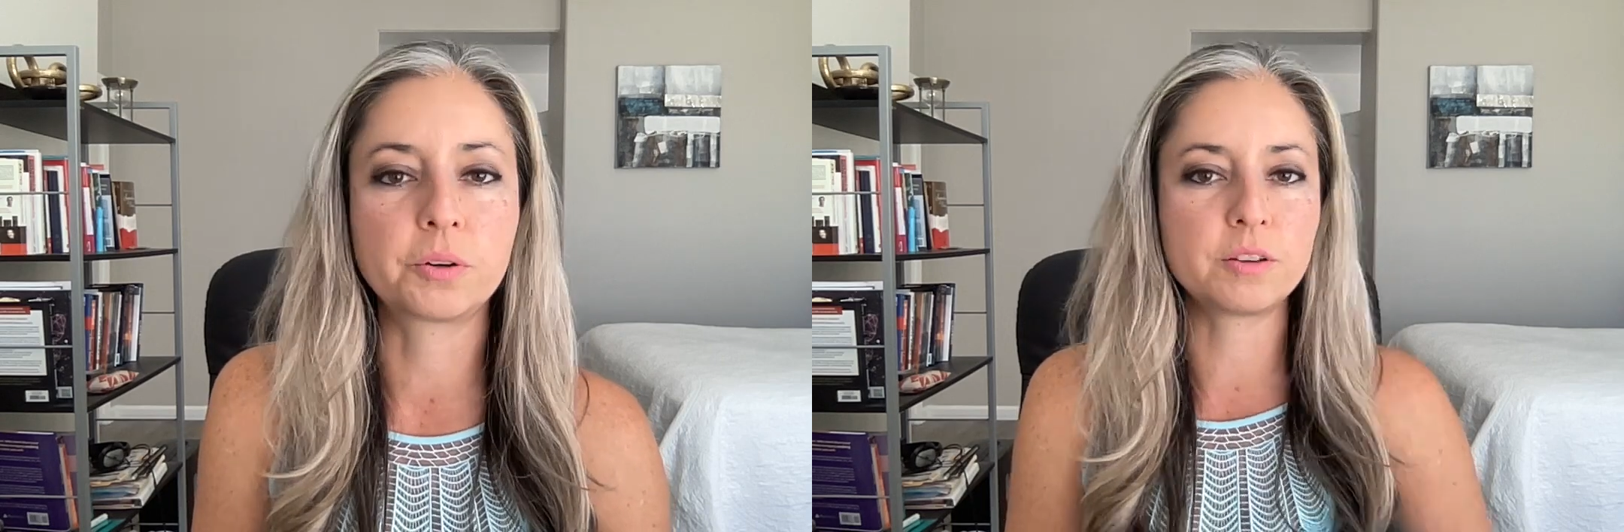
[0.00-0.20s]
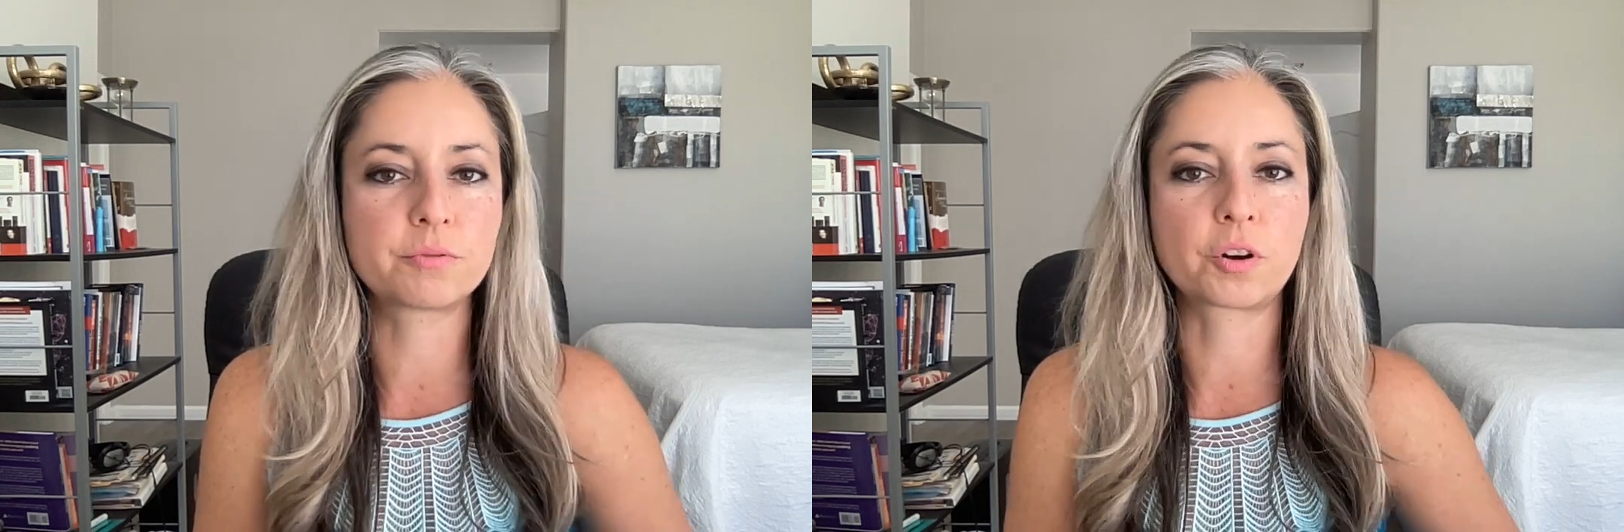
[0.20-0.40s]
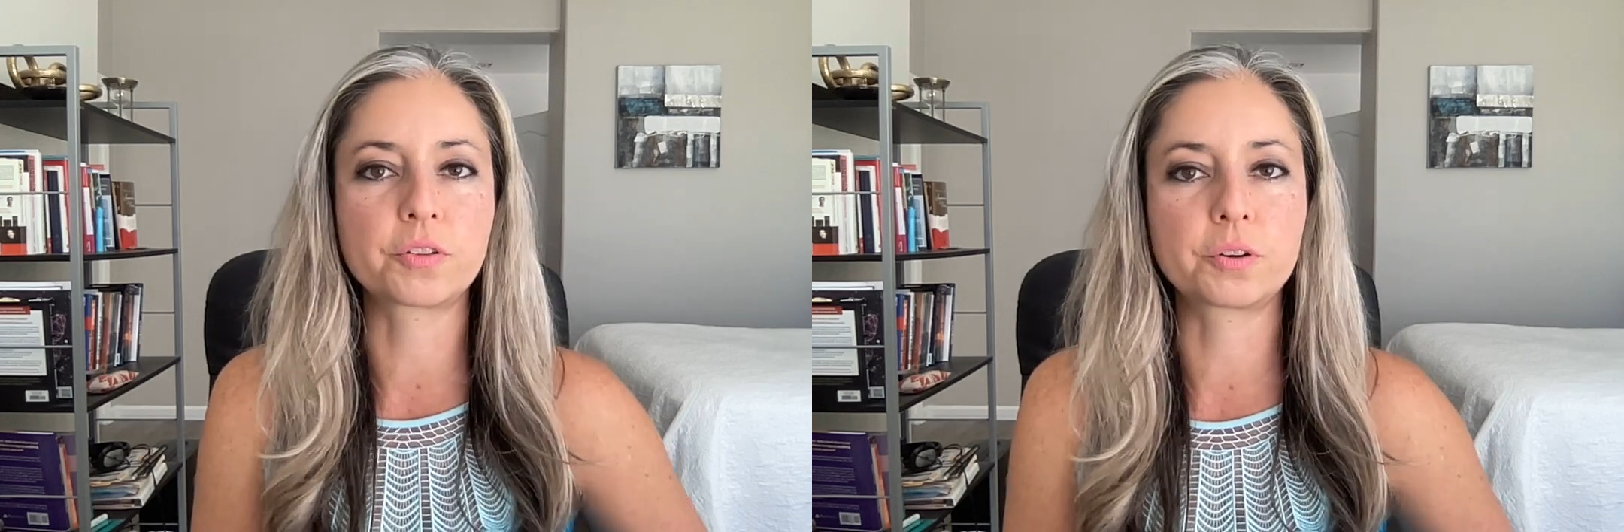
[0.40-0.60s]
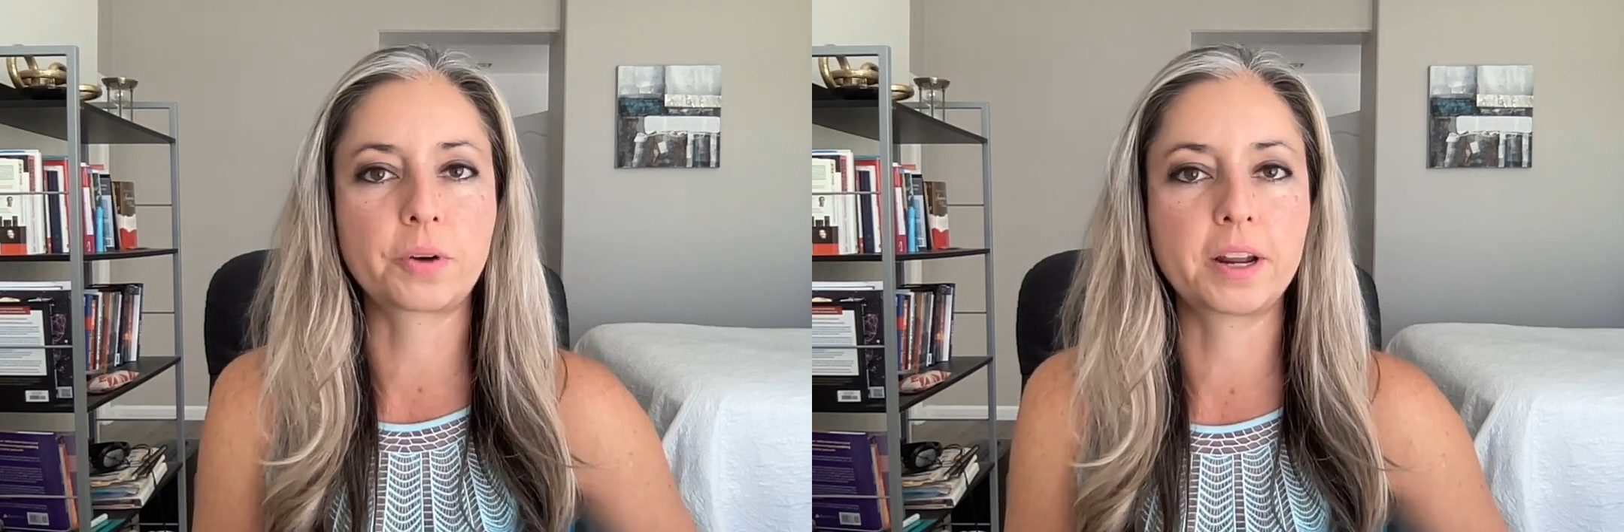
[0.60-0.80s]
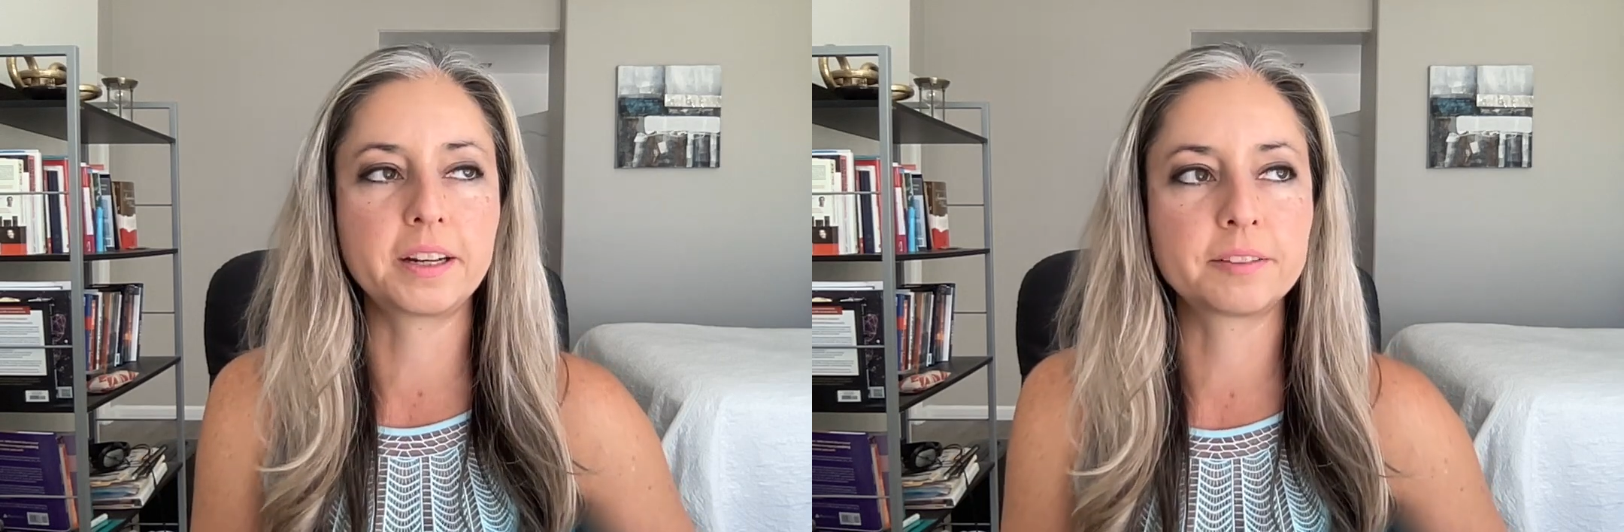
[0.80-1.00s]
any further
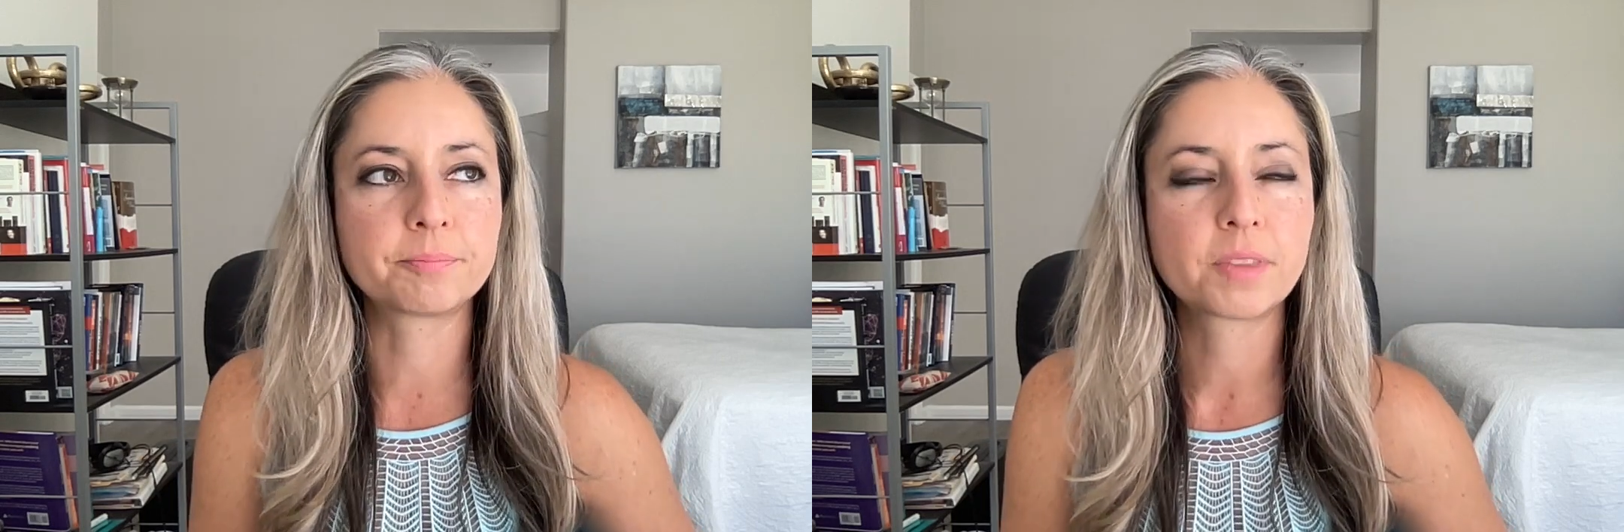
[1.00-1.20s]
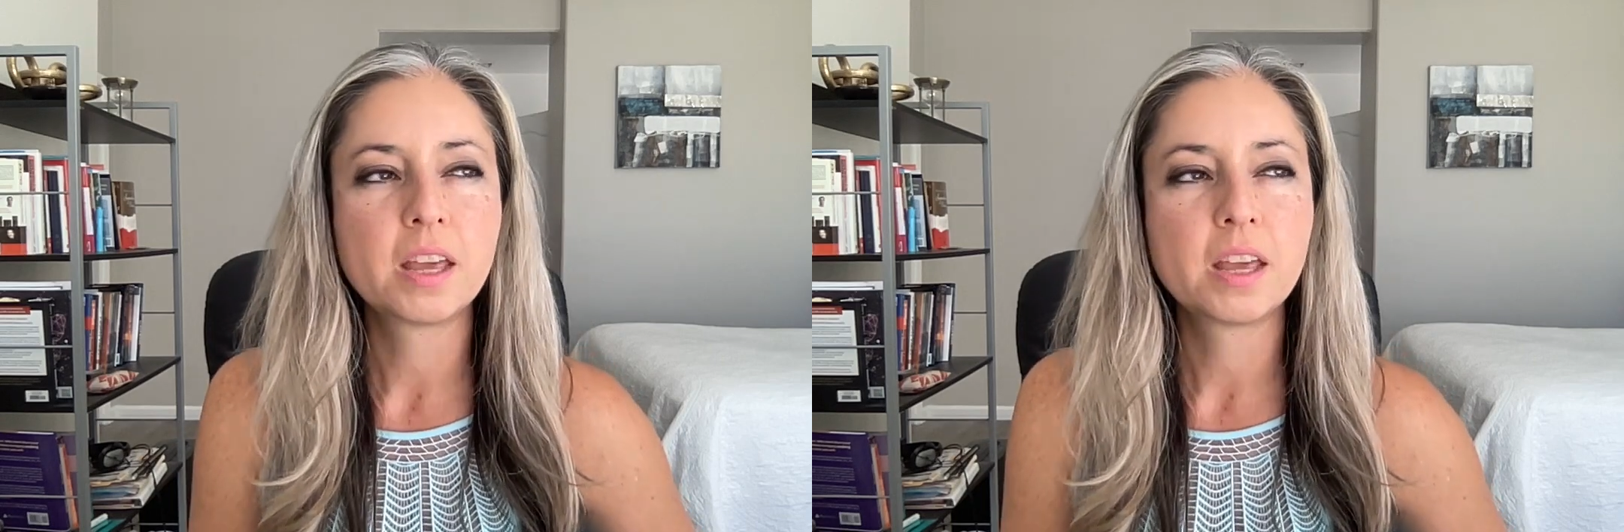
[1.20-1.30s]
writing